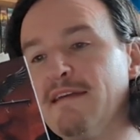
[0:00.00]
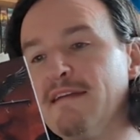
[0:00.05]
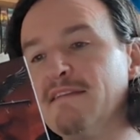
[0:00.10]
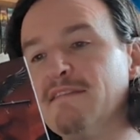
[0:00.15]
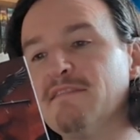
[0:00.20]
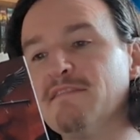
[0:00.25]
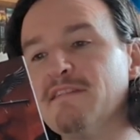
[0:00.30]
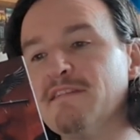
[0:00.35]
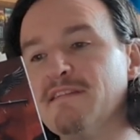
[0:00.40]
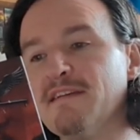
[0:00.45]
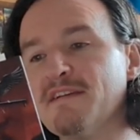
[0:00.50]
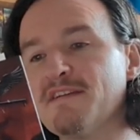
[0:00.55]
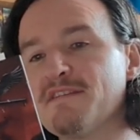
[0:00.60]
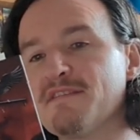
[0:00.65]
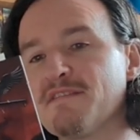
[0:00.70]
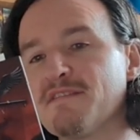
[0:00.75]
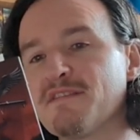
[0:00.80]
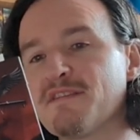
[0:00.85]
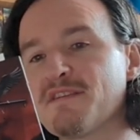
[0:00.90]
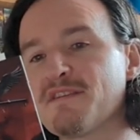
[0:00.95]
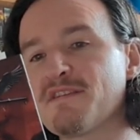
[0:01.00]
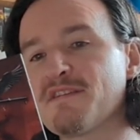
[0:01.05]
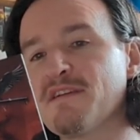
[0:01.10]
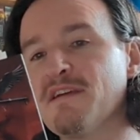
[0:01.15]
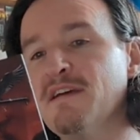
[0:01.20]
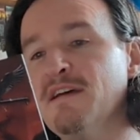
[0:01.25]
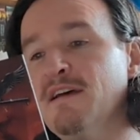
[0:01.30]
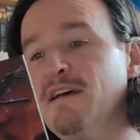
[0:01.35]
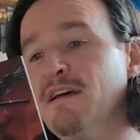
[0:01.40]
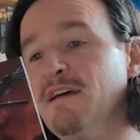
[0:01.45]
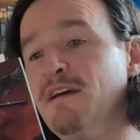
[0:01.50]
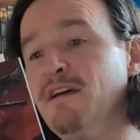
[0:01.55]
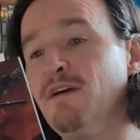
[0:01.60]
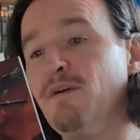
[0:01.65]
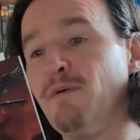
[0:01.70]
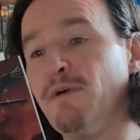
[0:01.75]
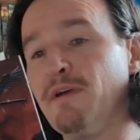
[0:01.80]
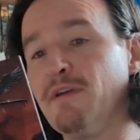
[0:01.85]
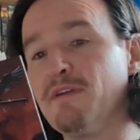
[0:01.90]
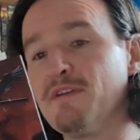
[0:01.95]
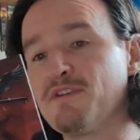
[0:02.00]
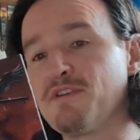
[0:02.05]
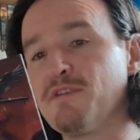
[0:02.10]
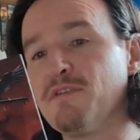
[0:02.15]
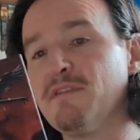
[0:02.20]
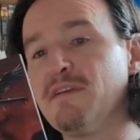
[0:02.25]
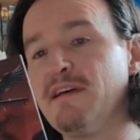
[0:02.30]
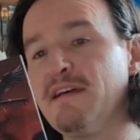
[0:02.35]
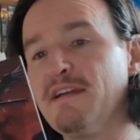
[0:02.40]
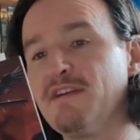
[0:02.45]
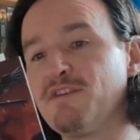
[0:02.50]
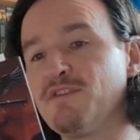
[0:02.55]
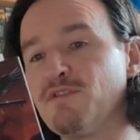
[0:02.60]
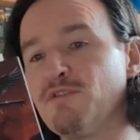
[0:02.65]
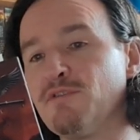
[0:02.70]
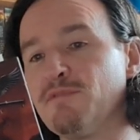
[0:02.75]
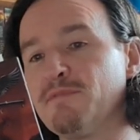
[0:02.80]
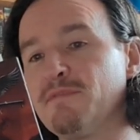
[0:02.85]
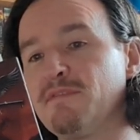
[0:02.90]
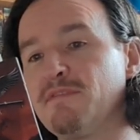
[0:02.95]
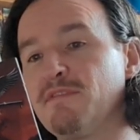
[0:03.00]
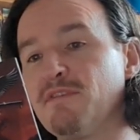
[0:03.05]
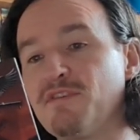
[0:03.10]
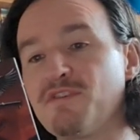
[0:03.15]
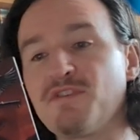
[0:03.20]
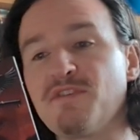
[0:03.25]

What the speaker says: into the distance, while his good eye dropped to